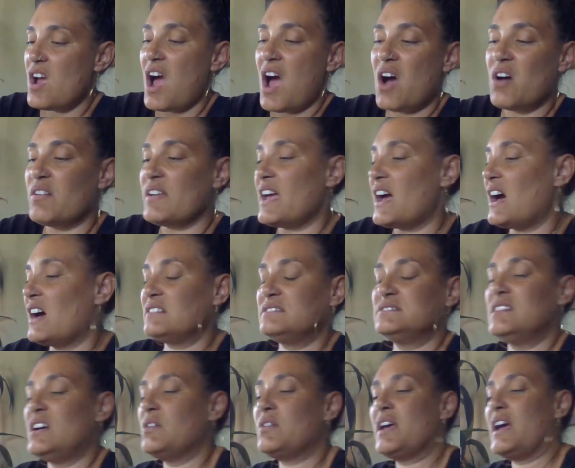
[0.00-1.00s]
Oh yeah.
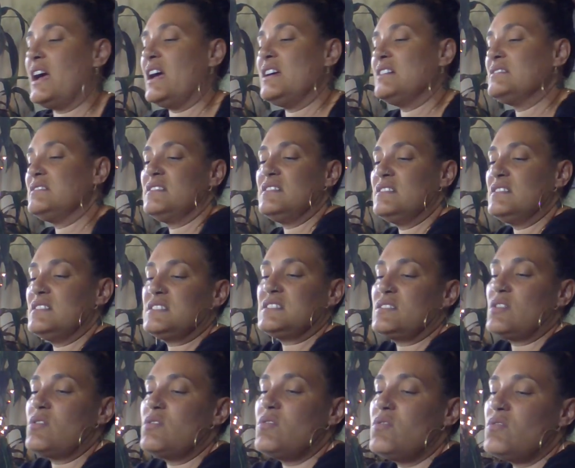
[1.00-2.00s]
Okay.
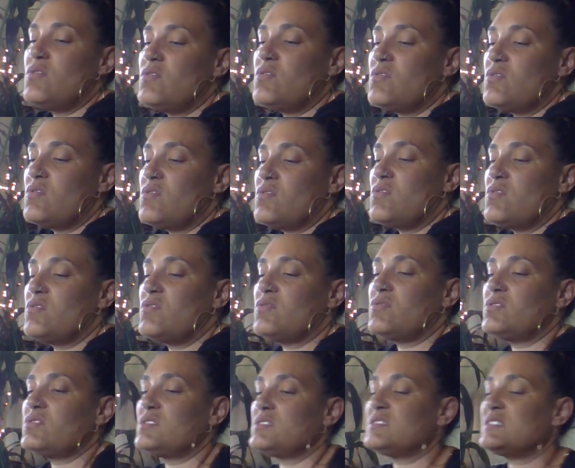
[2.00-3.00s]
So
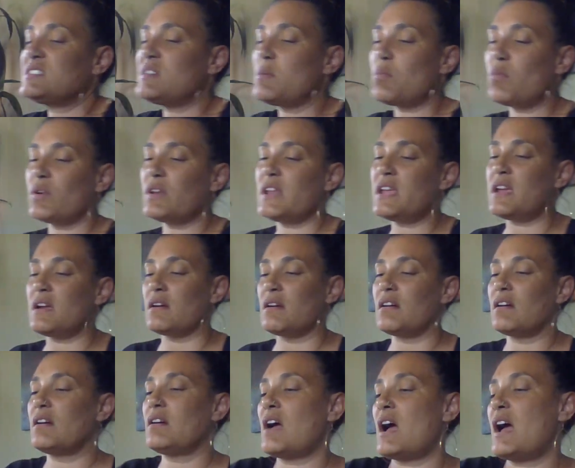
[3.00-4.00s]
someone
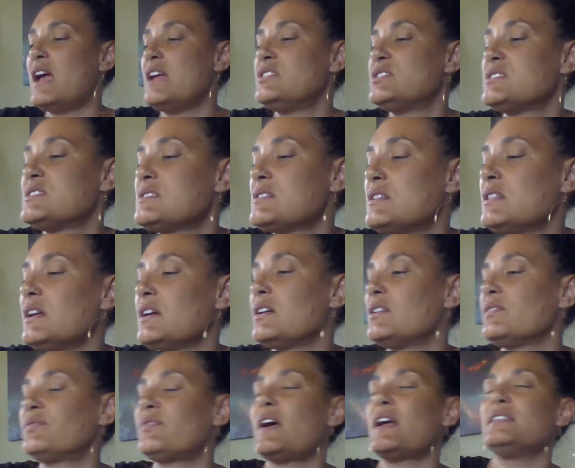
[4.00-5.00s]
here, I just
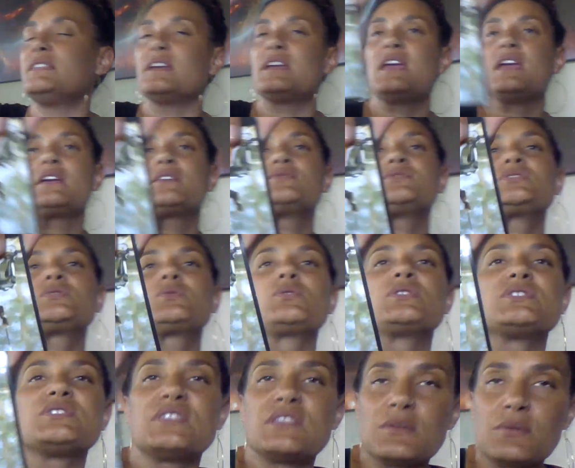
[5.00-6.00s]
clarified the King of
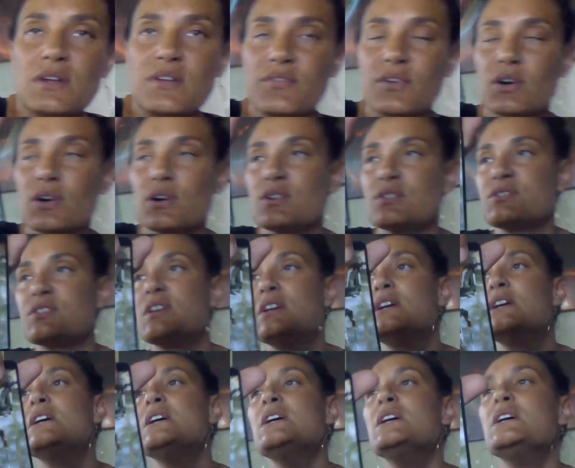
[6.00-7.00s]
Swords in the reverse.
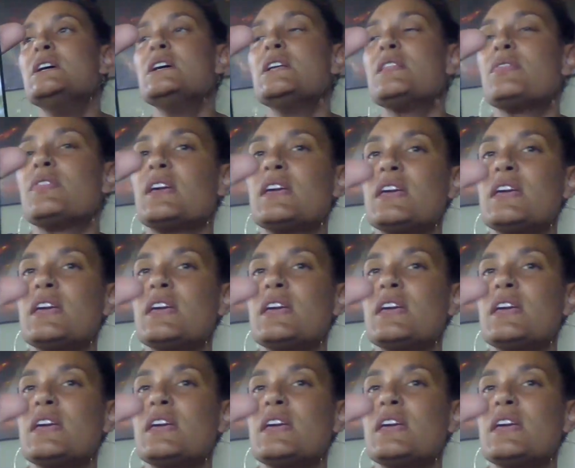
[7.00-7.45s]
The